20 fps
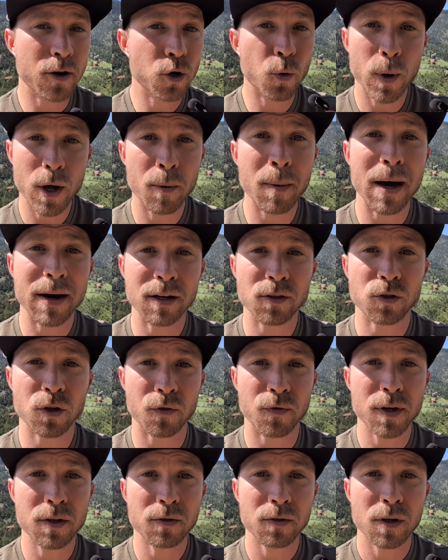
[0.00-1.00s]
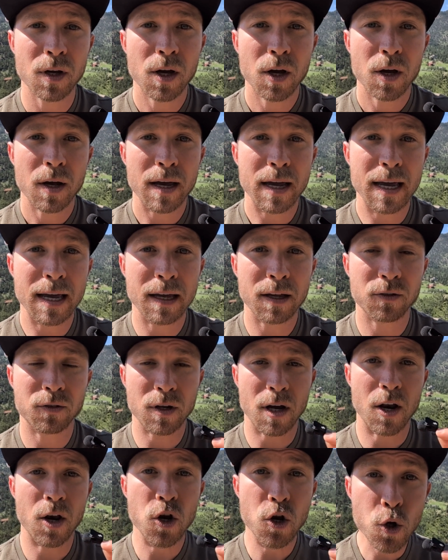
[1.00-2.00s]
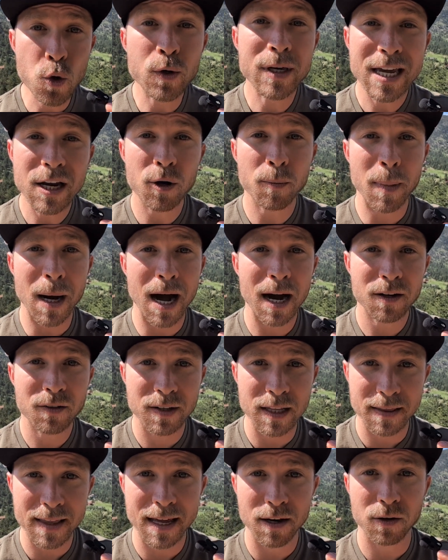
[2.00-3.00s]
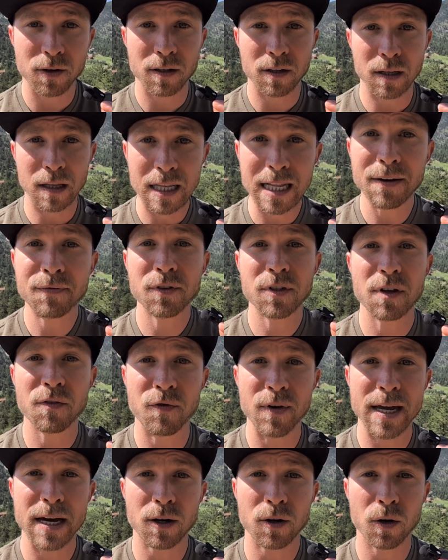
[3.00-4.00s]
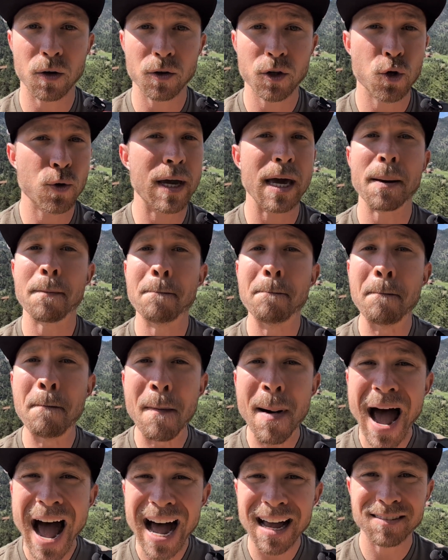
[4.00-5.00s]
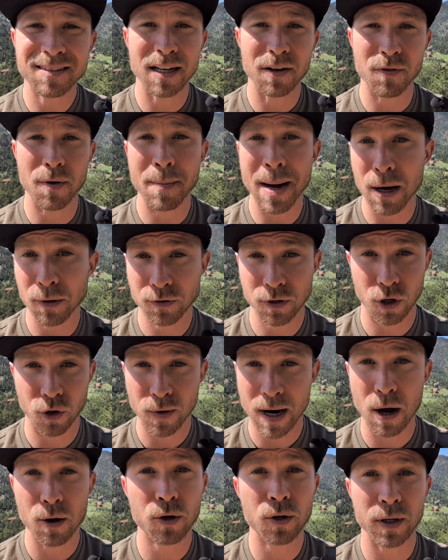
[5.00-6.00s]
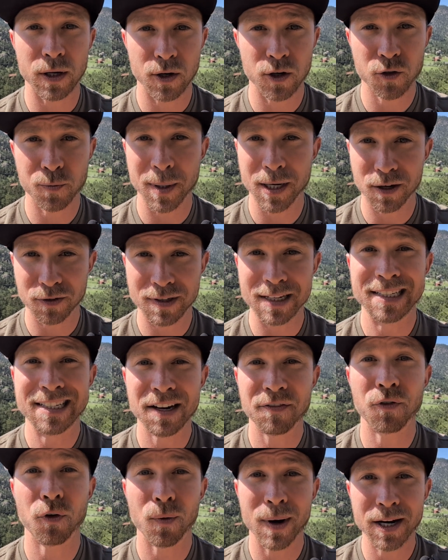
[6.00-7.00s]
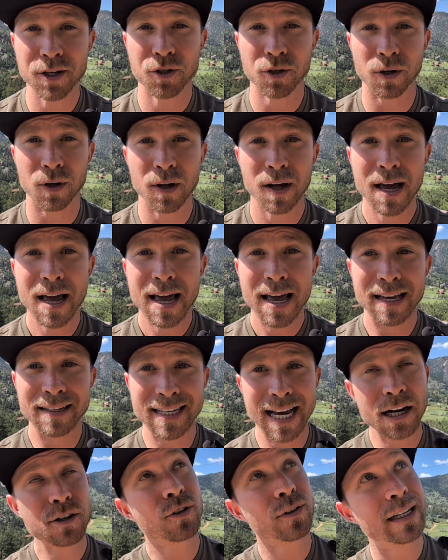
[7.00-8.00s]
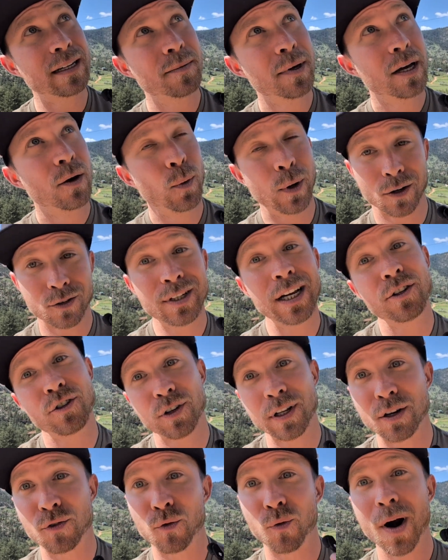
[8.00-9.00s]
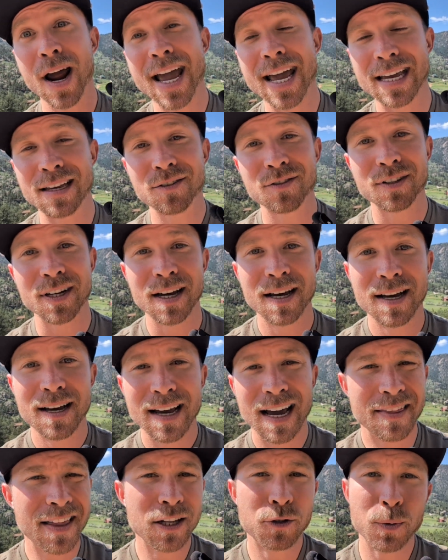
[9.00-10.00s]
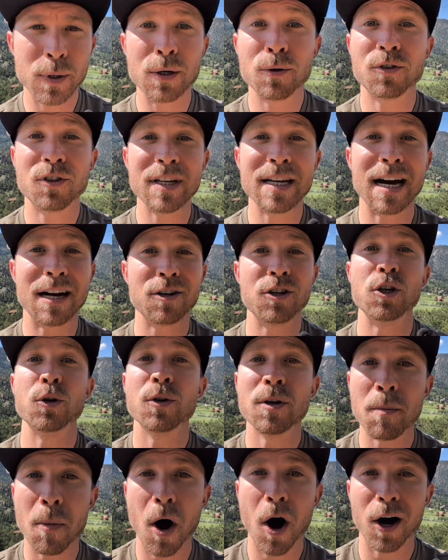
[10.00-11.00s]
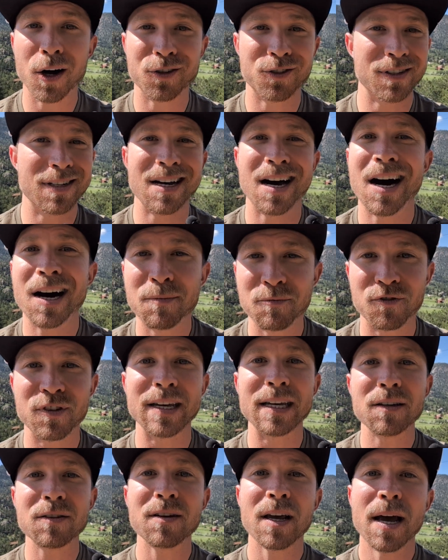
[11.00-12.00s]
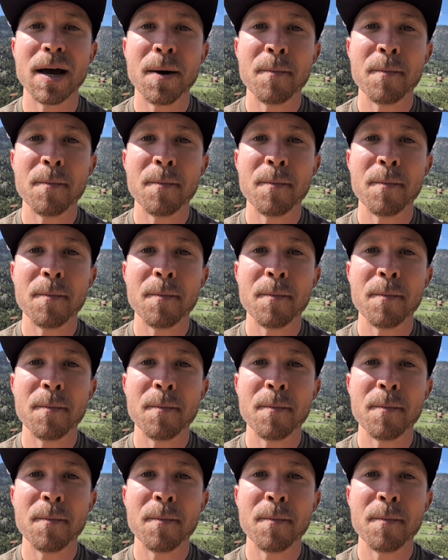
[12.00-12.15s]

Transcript: your wheel mounting surface is a new gearbox that then lifts the vehicle. You get massive amounts of ground clearance because the differential is actually, well, essentially raised. And that's what you see on Unimogs and Humvees.